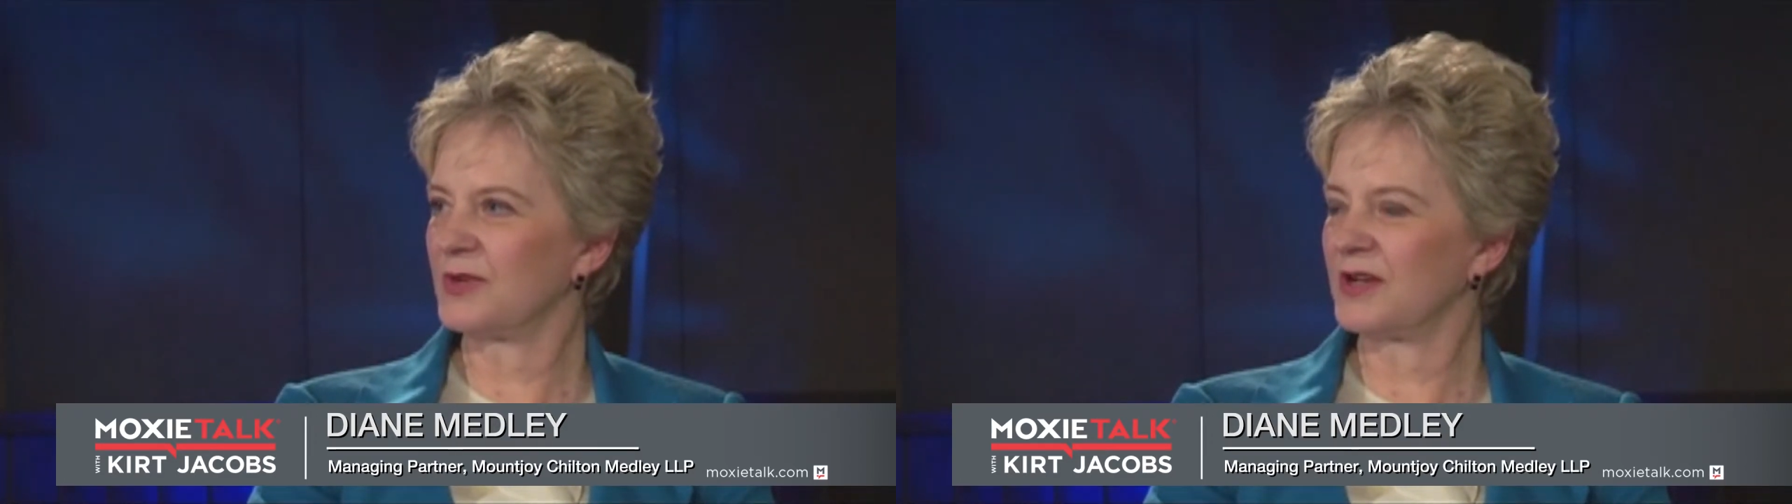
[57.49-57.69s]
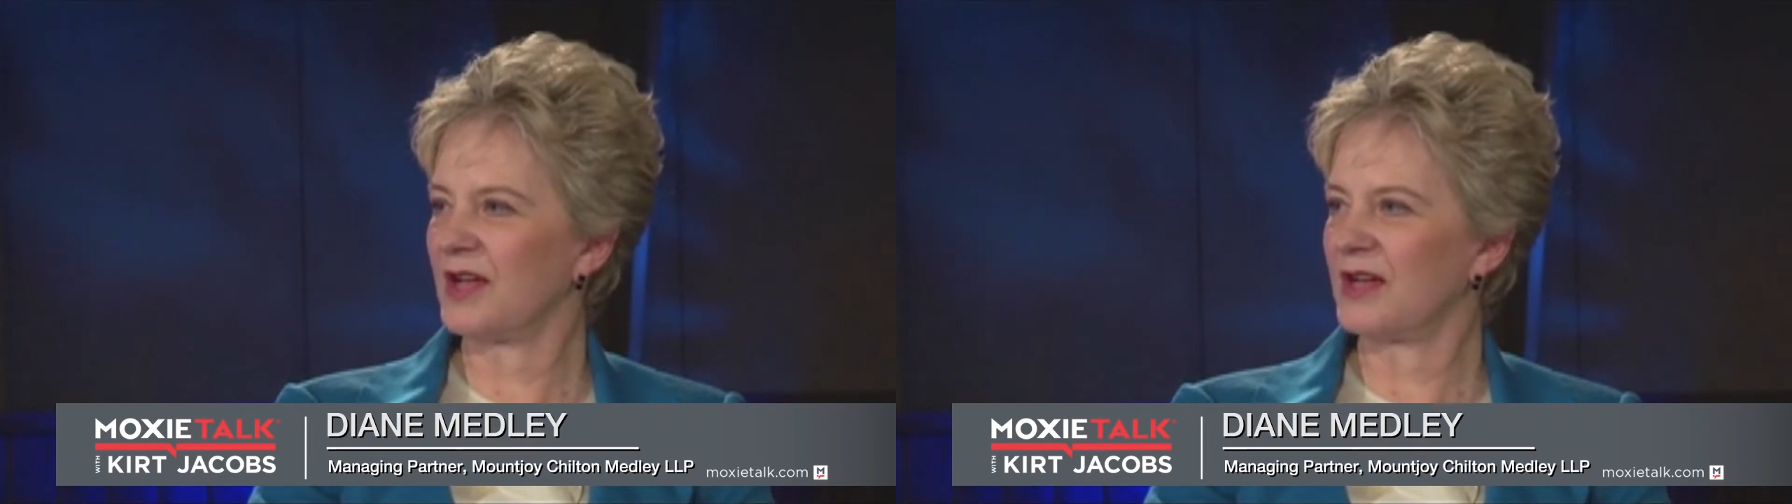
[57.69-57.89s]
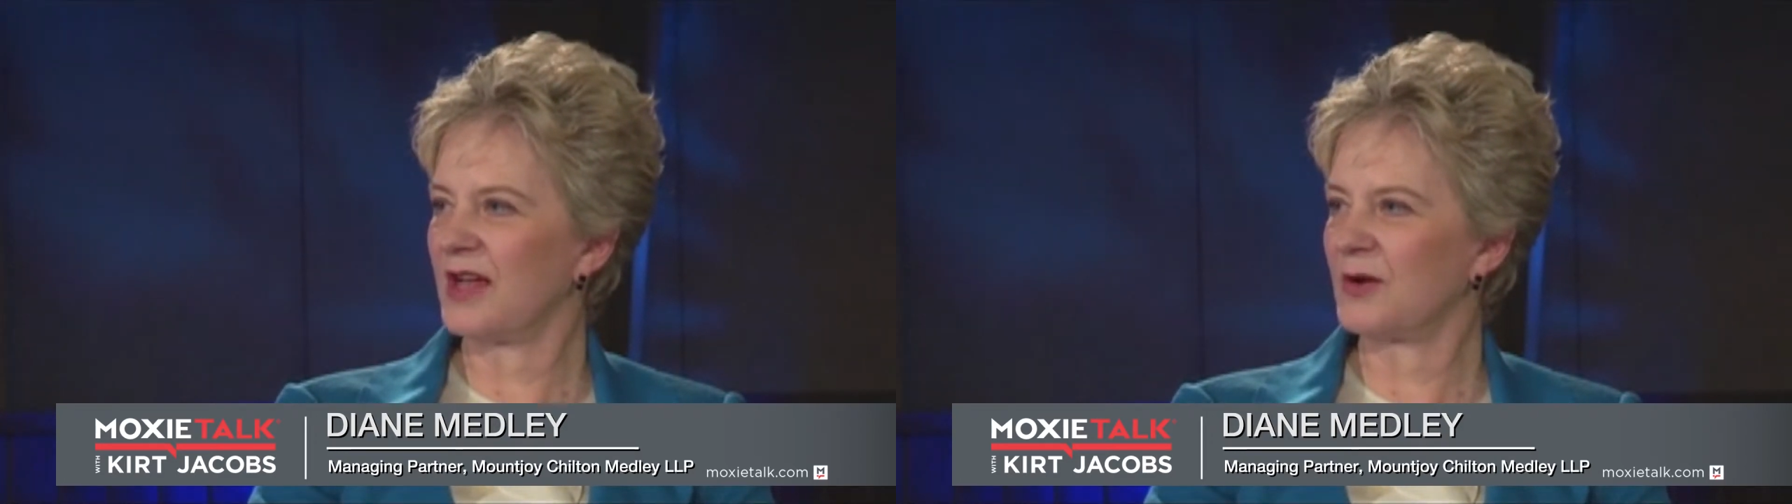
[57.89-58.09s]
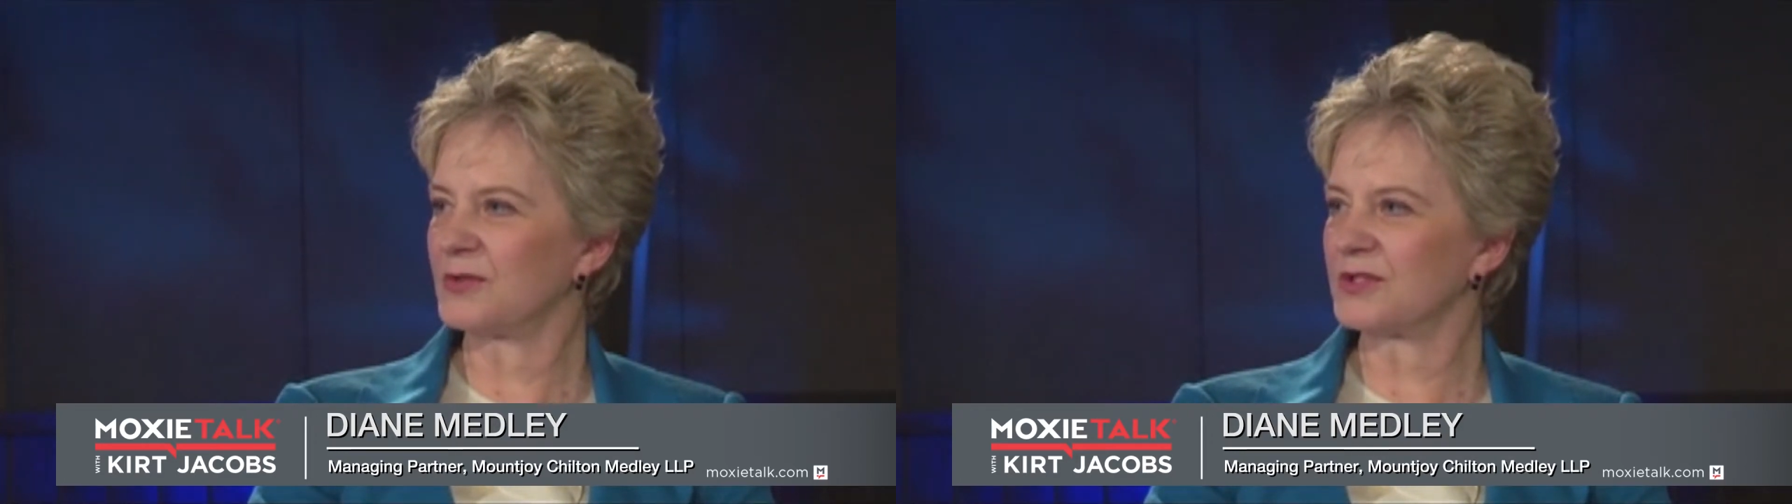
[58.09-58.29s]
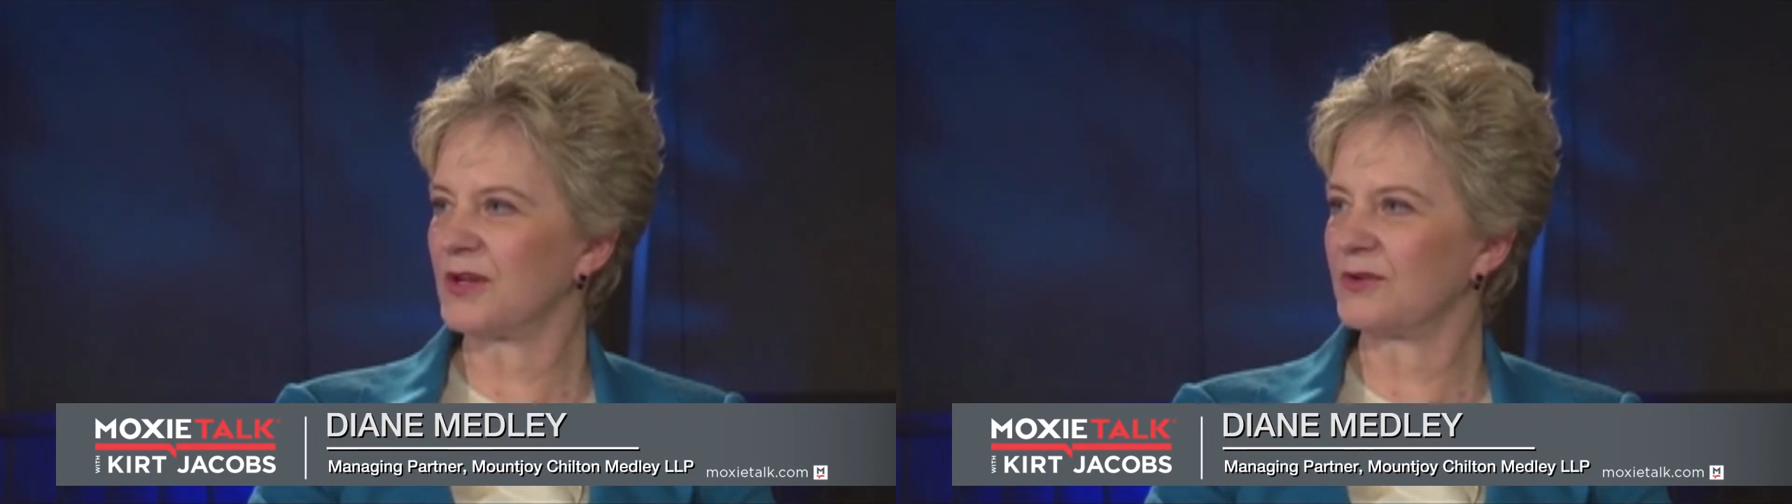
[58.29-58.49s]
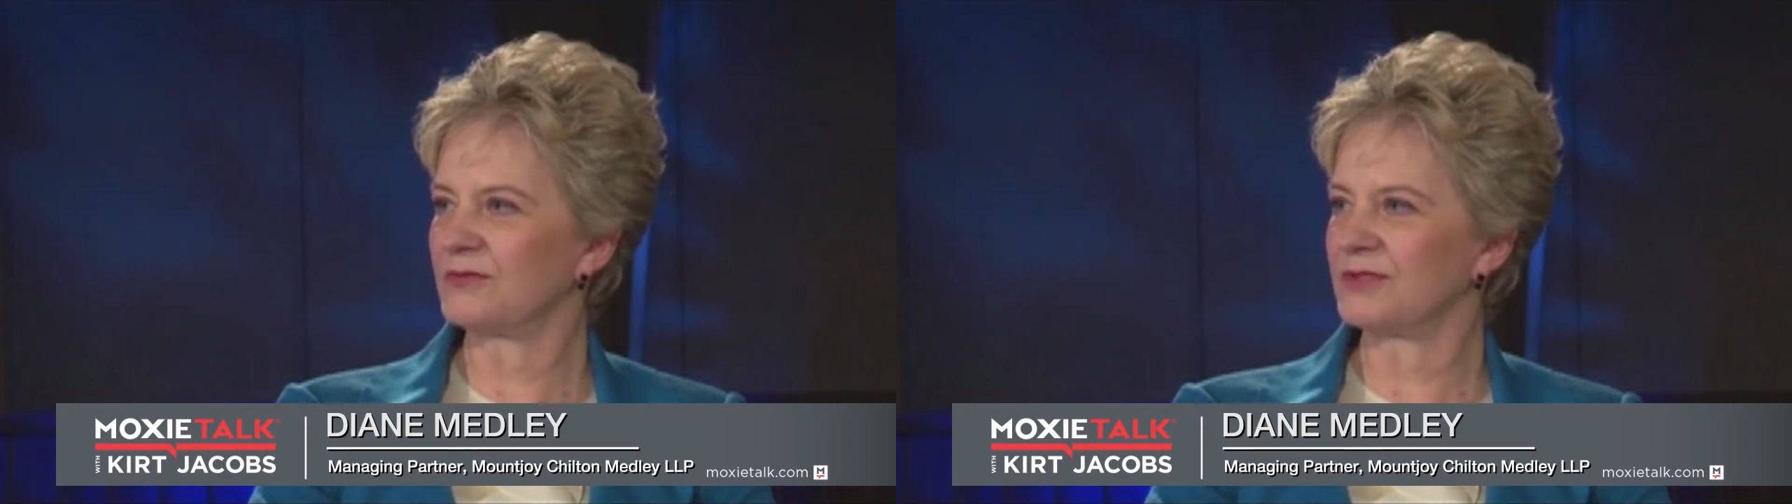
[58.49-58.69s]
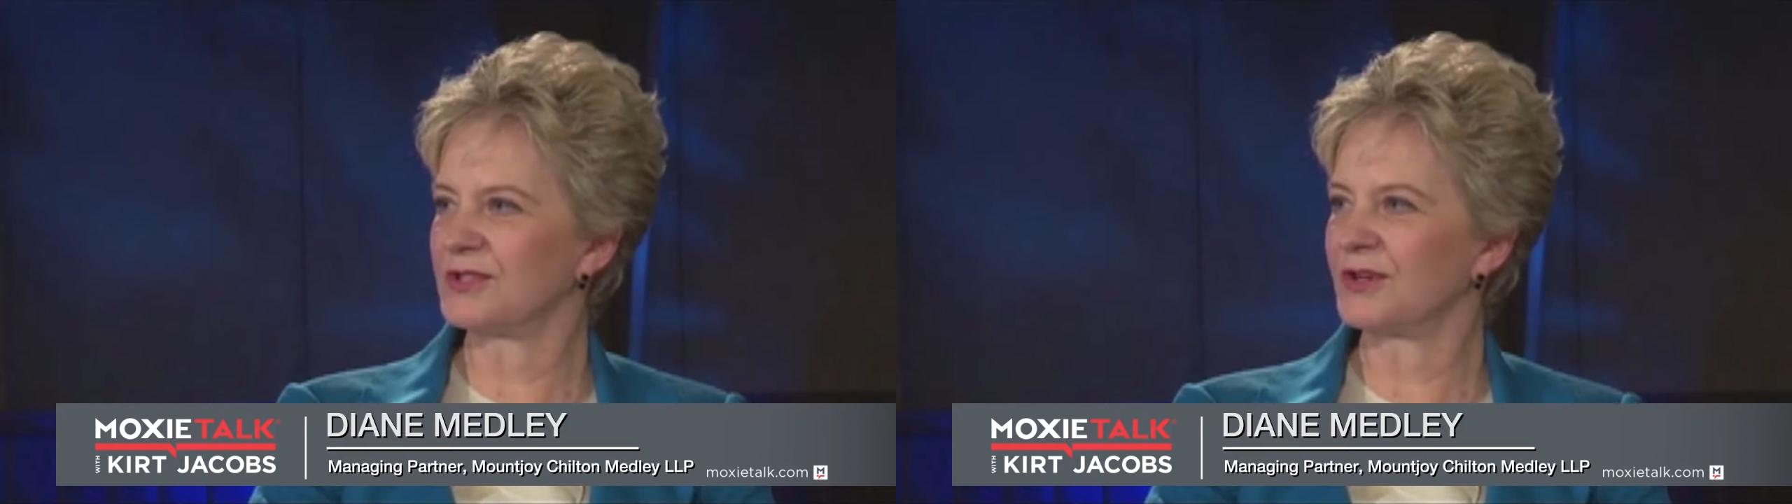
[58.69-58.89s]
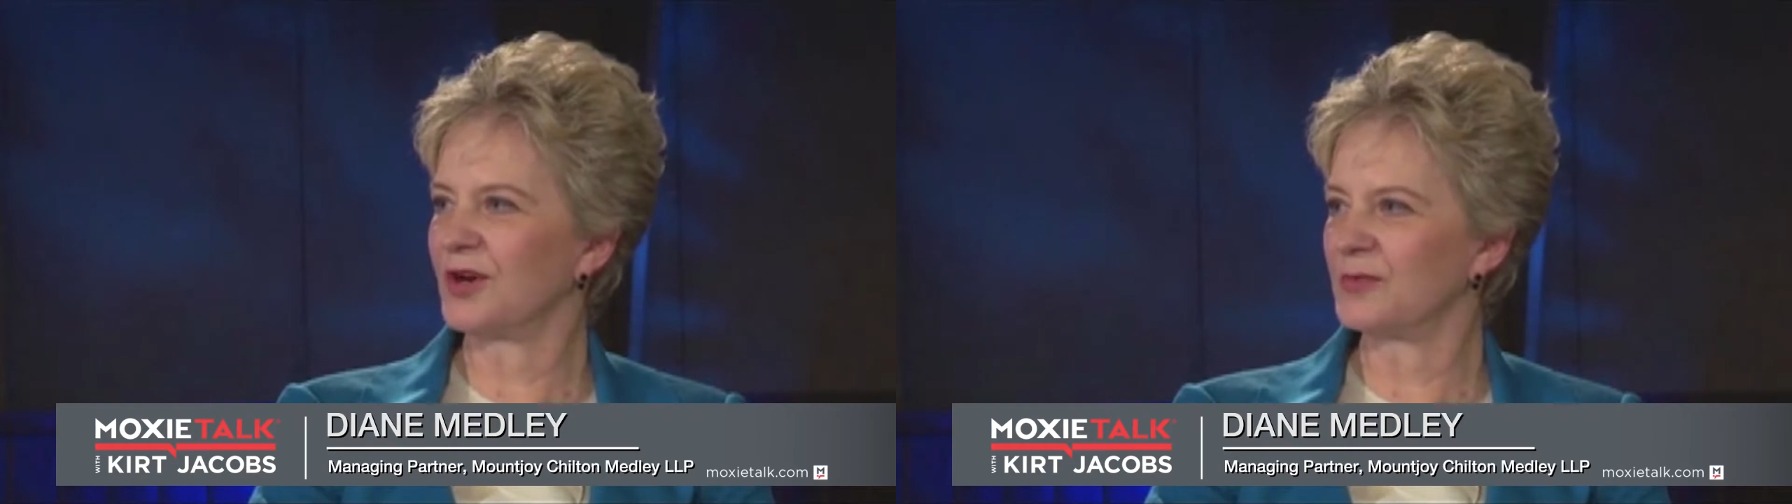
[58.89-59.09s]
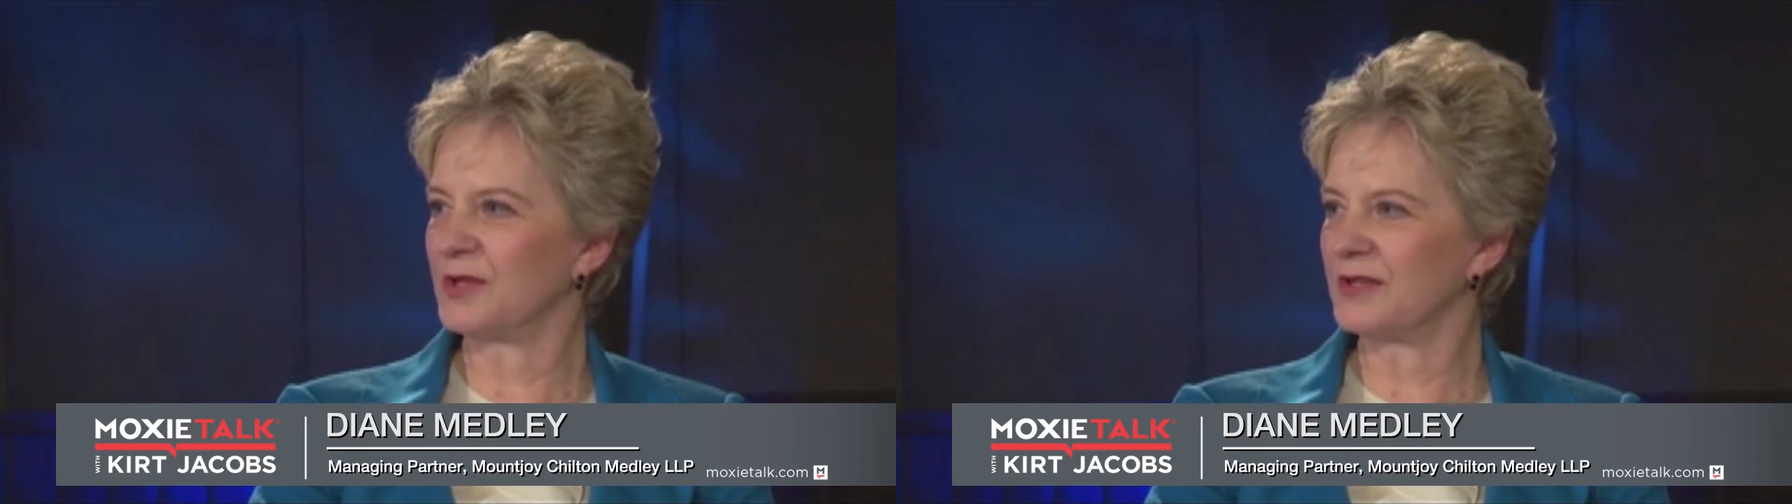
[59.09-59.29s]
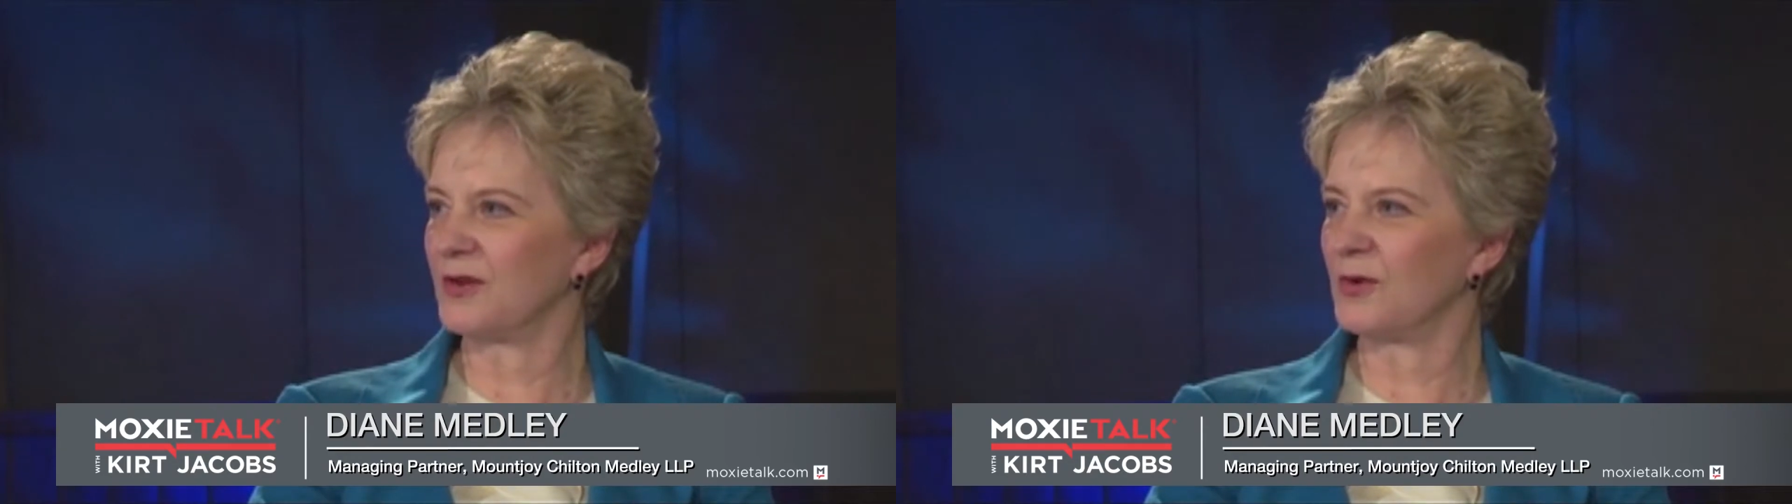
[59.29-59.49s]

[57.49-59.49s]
but I was so determined that